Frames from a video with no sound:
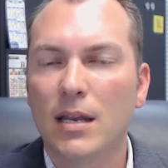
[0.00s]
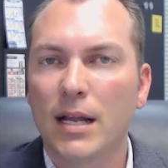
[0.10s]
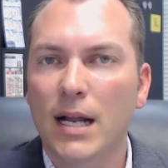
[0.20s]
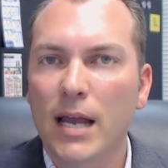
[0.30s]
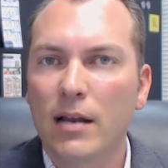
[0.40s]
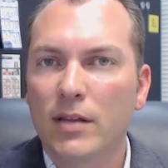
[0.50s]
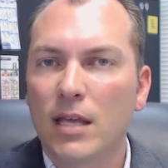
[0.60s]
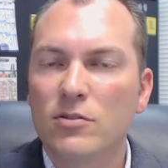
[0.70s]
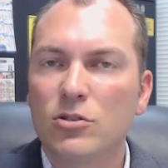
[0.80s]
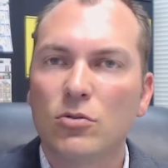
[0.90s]
And it kind of
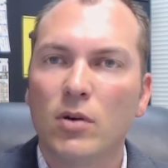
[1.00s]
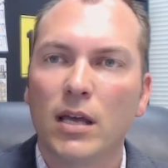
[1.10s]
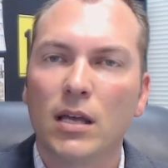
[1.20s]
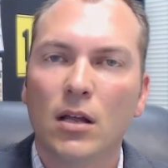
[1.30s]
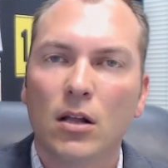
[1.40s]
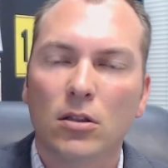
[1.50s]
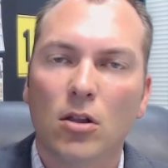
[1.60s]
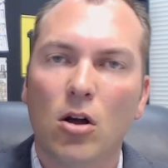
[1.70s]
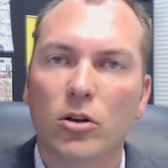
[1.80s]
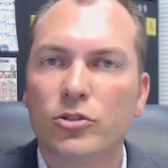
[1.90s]
gives you a
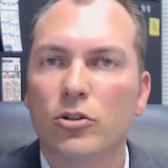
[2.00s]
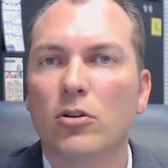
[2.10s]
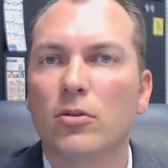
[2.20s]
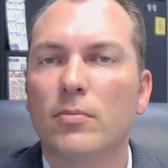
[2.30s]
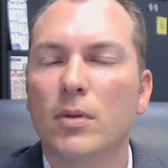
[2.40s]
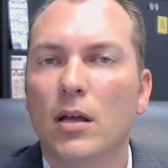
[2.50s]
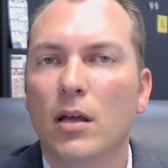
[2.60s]
long-term